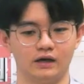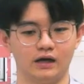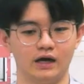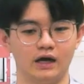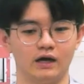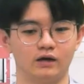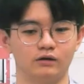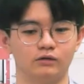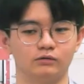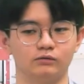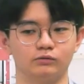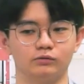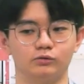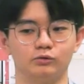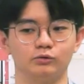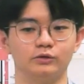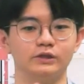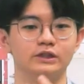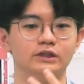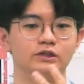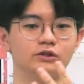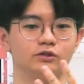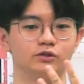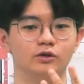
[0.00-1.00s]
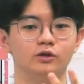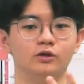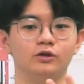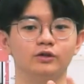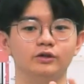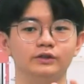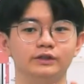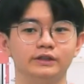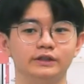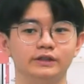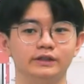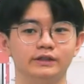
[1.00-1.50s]
How to
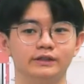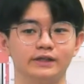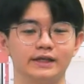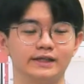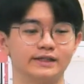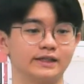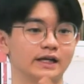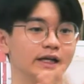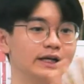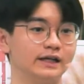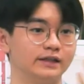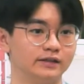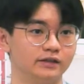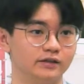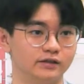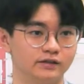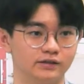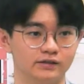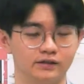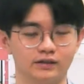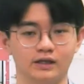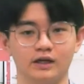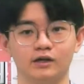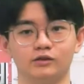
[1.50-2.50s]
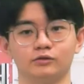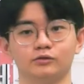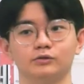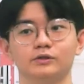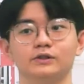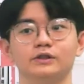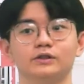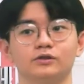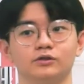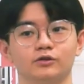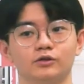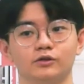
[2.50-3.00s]
install the escalator, how to
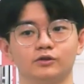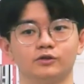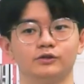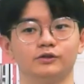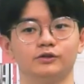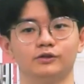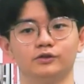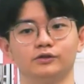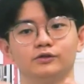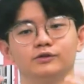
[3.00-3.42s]
install